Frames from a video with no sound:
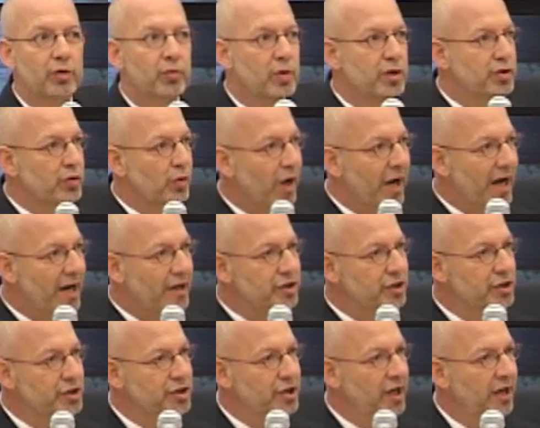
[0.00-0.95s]
which will
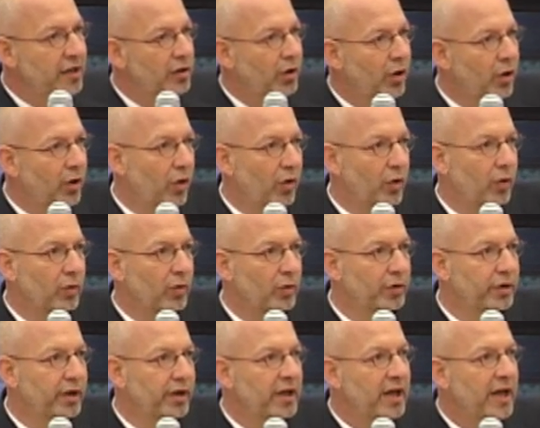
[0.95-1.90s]
actually take
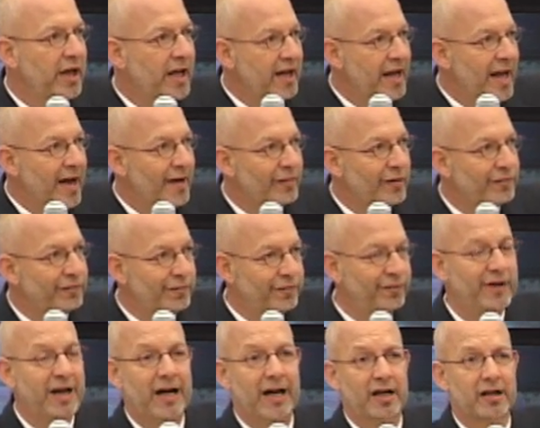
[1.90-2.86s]
hold and have
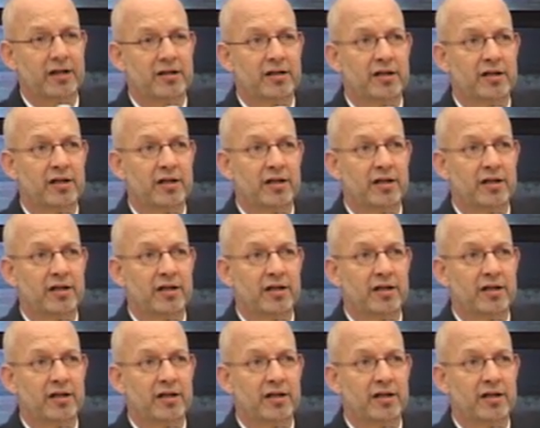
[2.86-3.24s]
effect.